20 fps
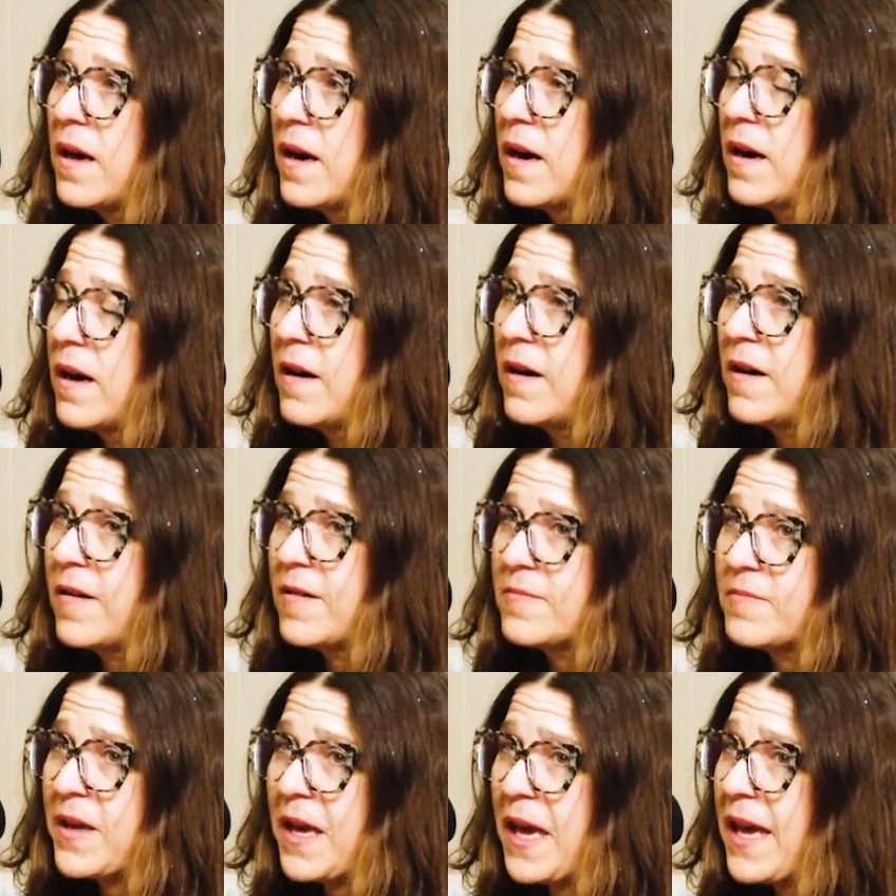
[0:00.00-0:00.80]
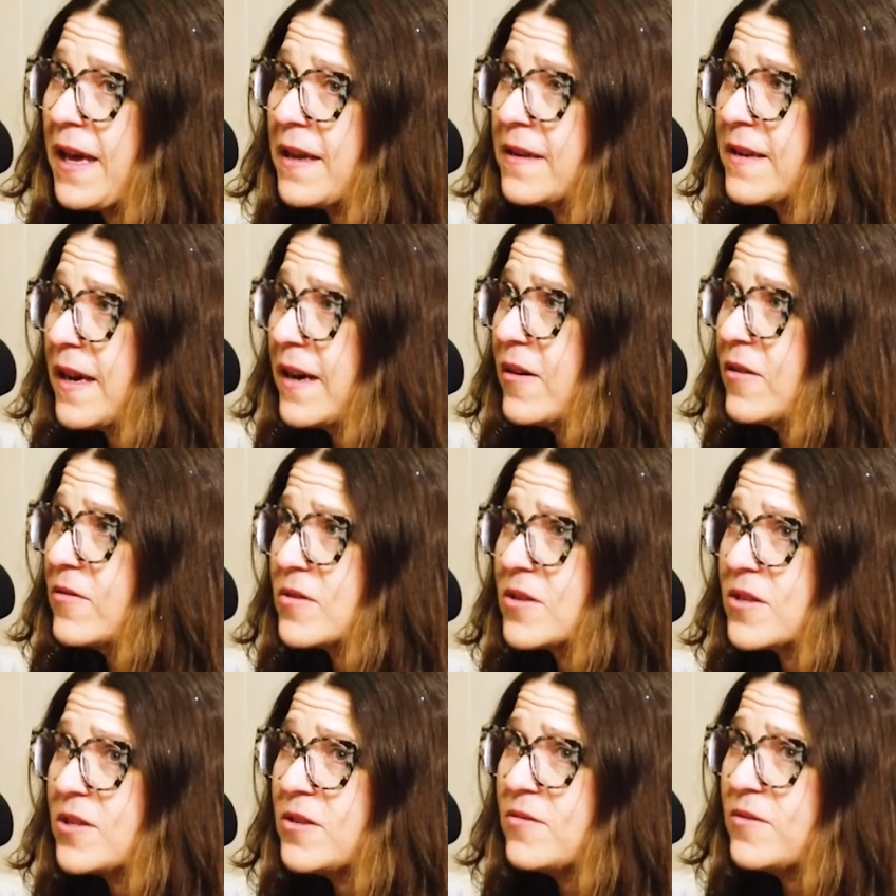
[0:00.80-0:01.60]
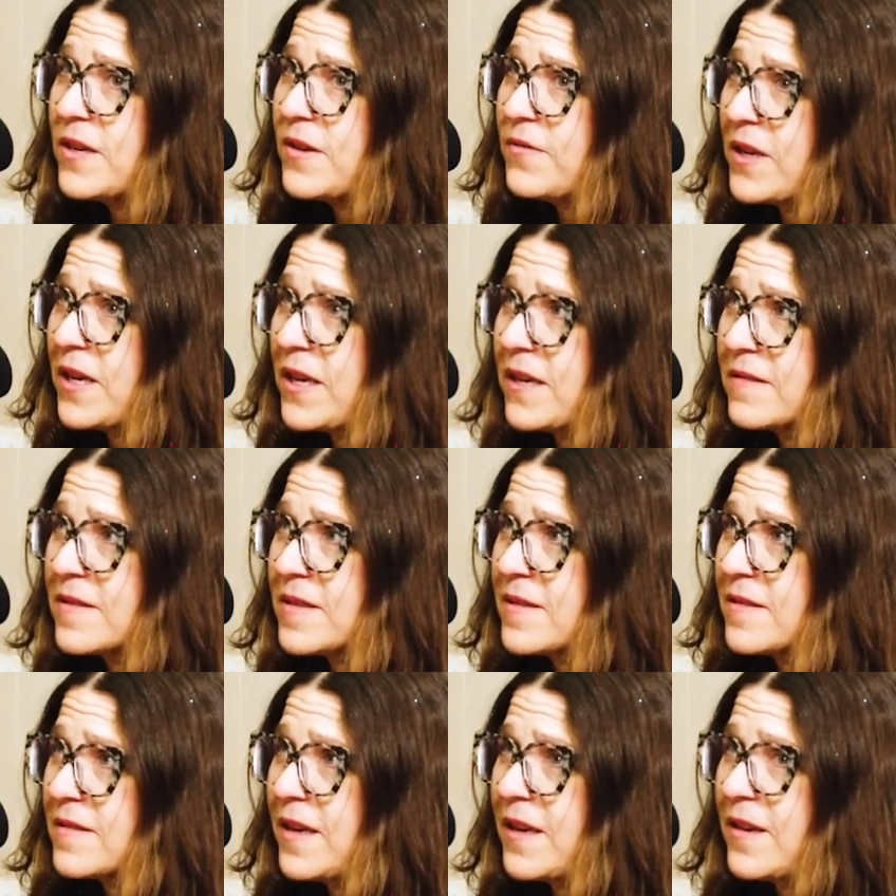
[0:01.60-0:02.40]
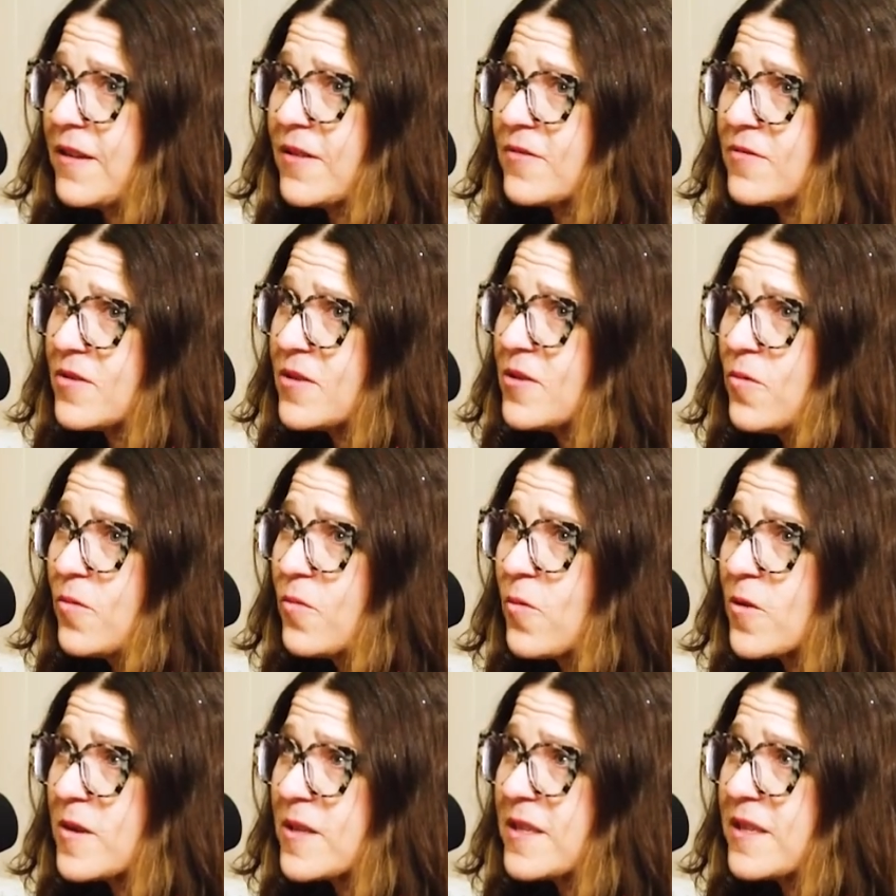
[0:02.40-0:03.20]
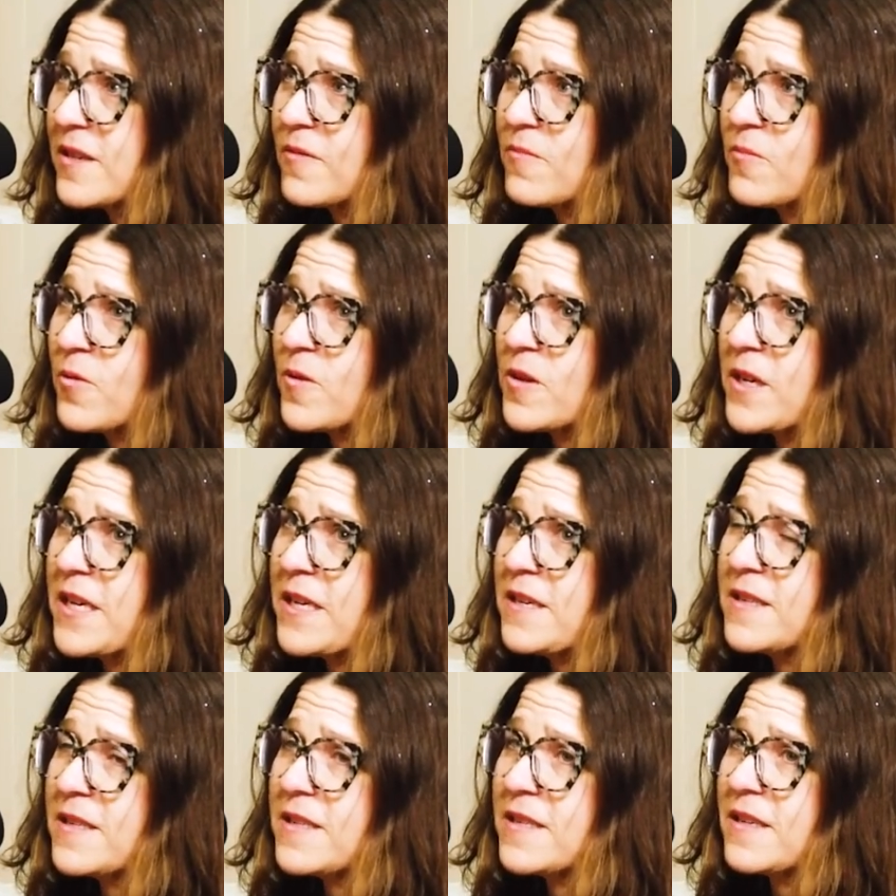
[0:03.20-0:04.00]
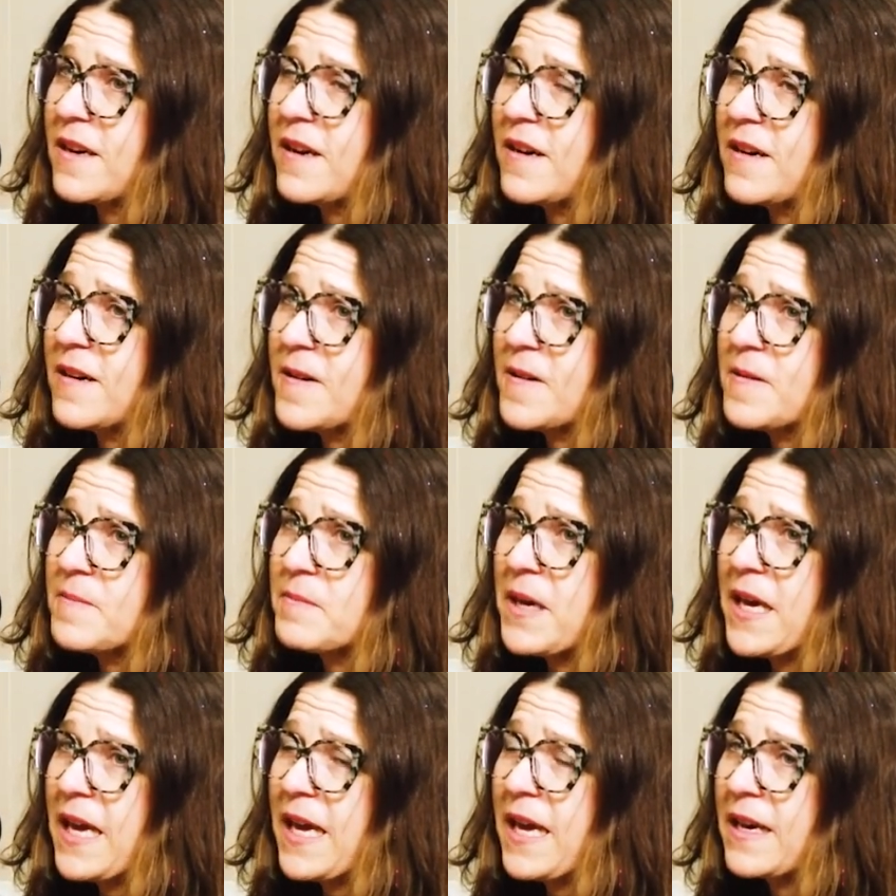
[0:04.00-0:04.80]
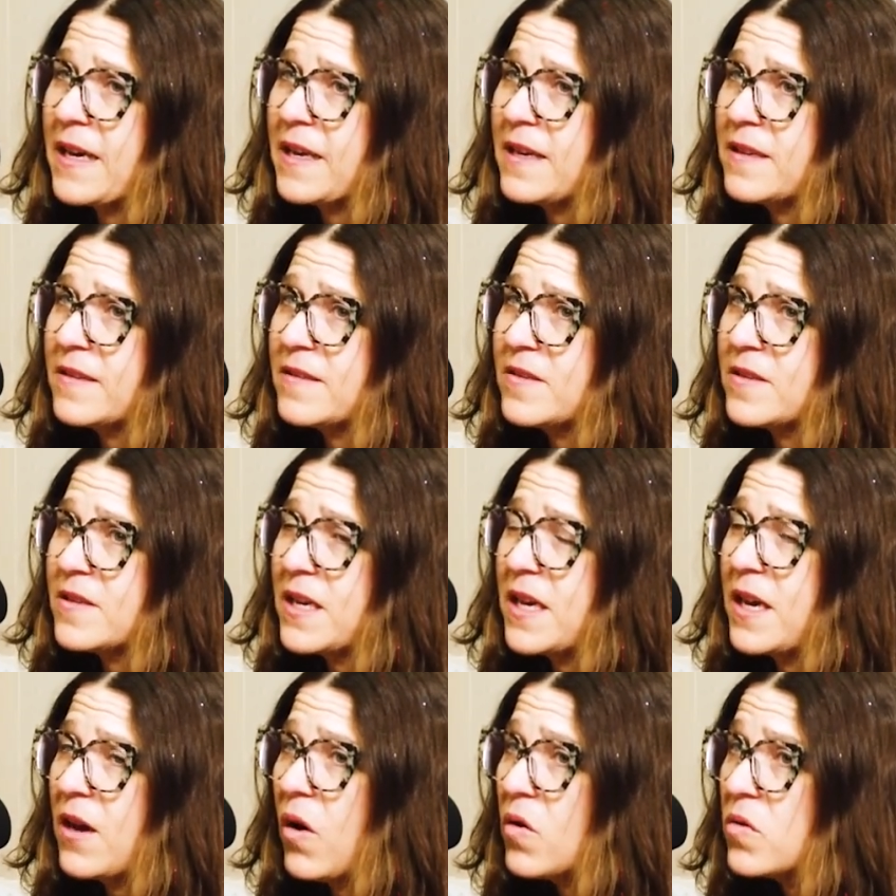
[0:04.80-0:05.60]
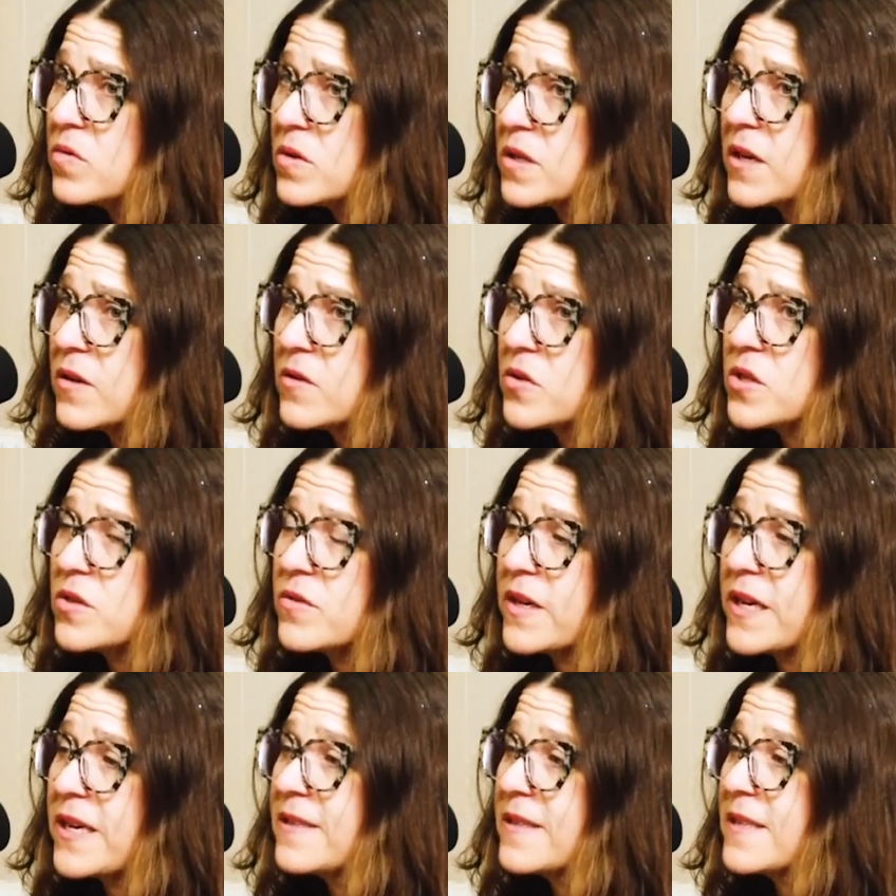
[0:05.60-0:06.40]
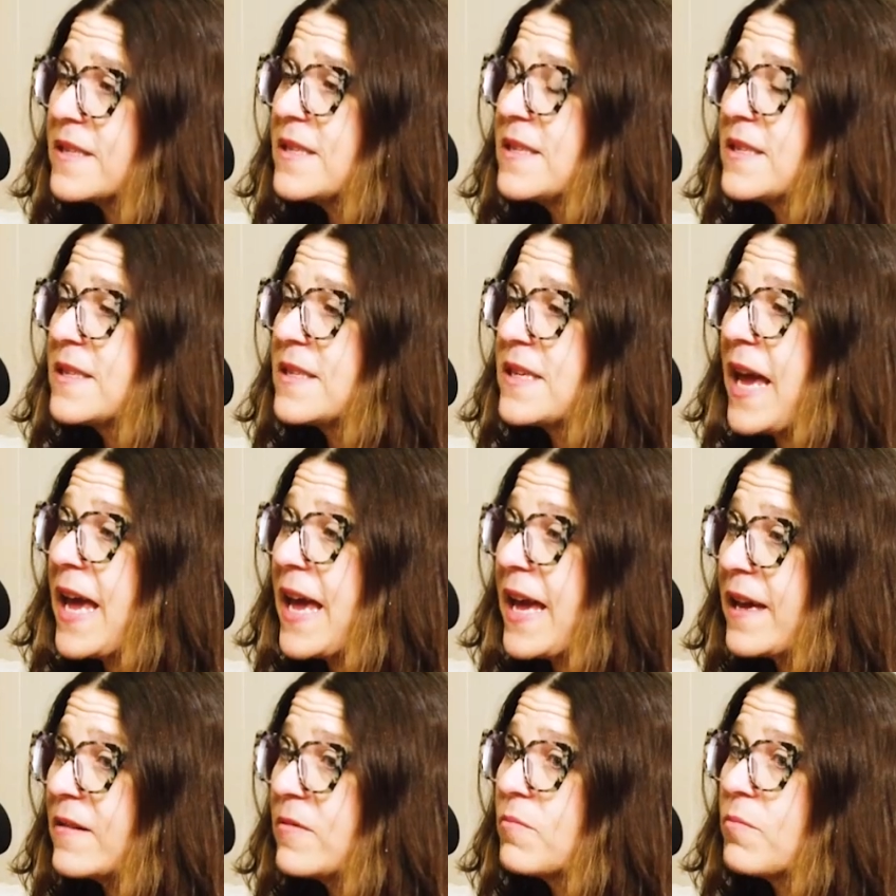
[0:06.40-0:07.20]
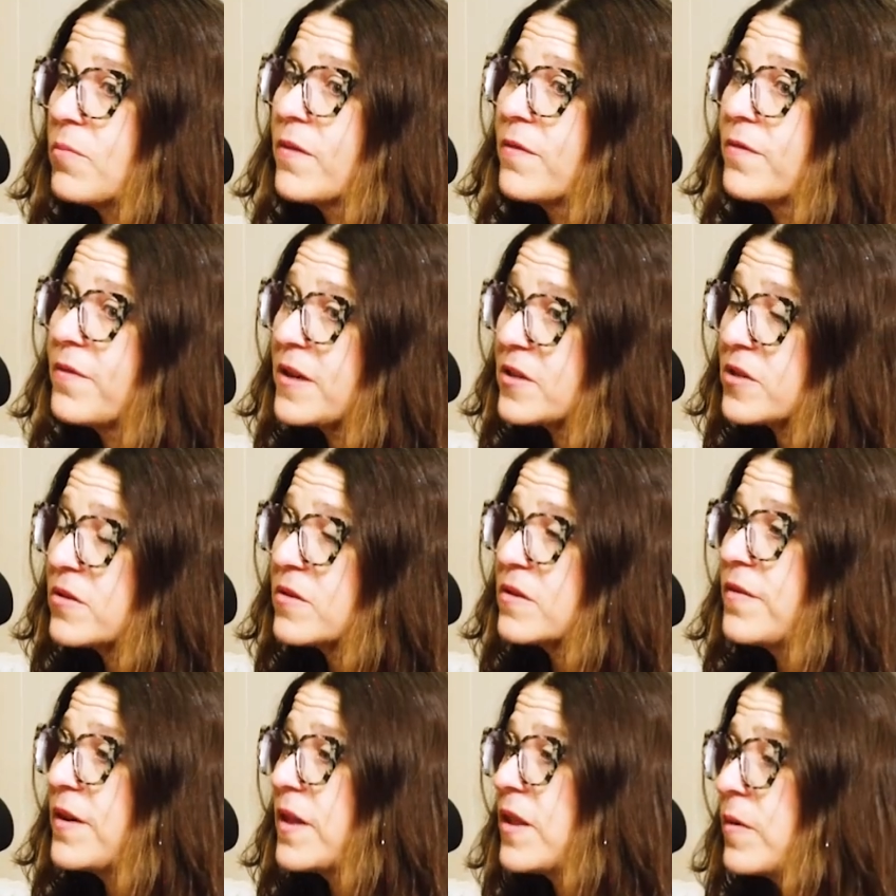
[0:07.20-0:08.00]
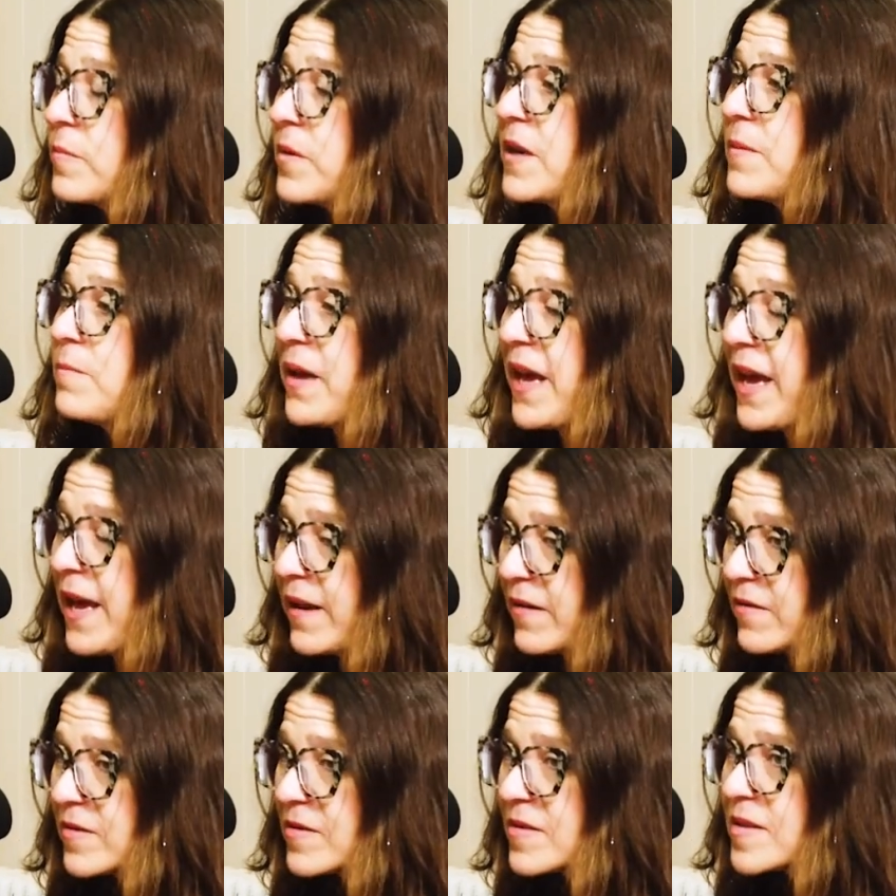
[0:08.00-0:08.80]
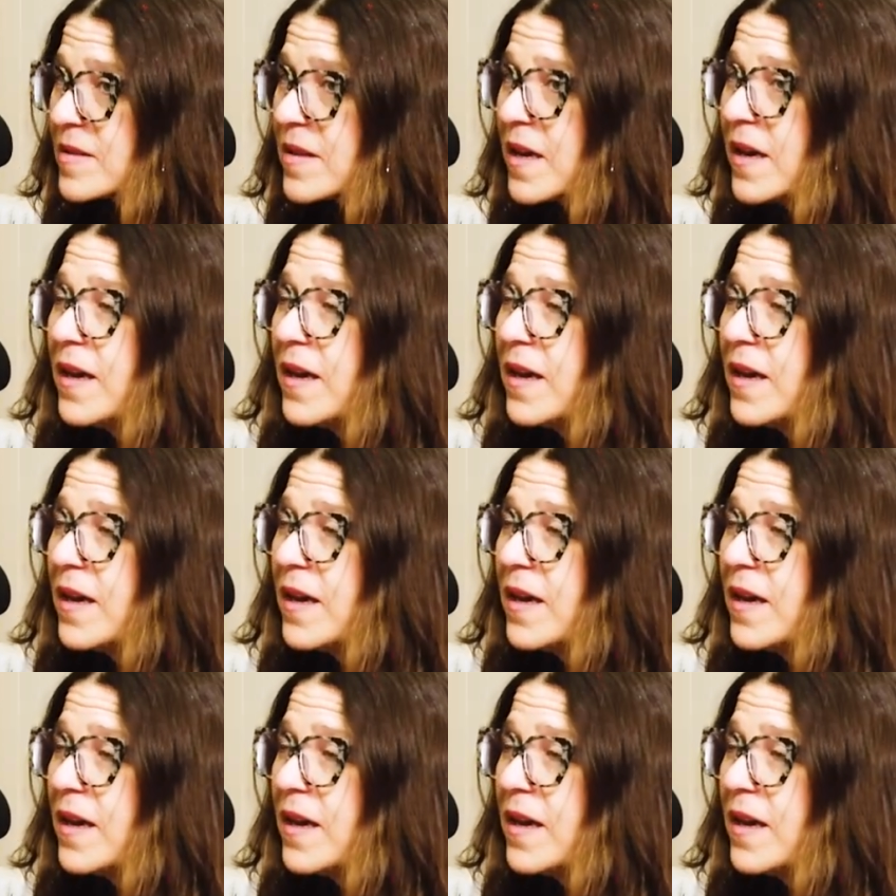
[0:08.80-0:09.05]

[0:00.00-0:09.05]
hand out 2 evenings, 2 award ceremonies, and hotel showcases and professional development and panels.